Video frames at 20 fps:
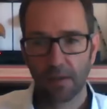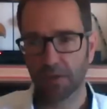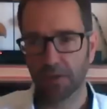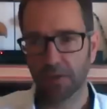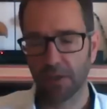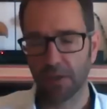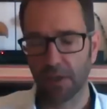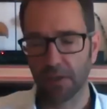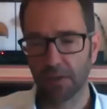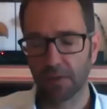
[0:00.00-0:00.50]

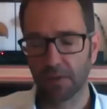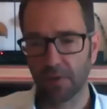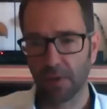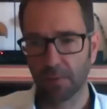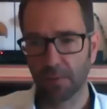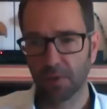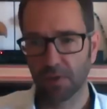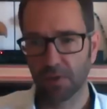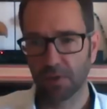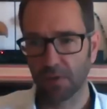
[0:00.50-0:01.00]
question. I
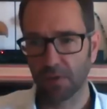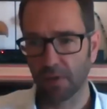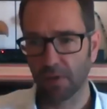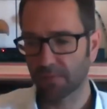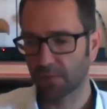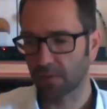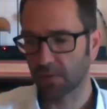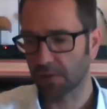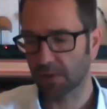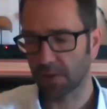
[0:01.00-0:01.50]
interrupted you there
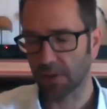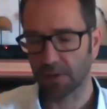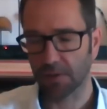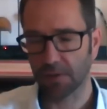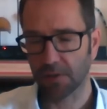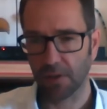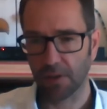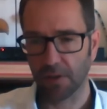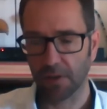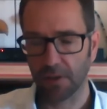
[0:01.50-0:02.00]
for a sec.
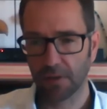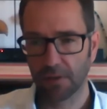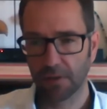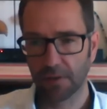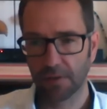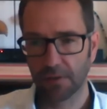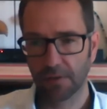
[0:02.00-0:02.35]
Sorry.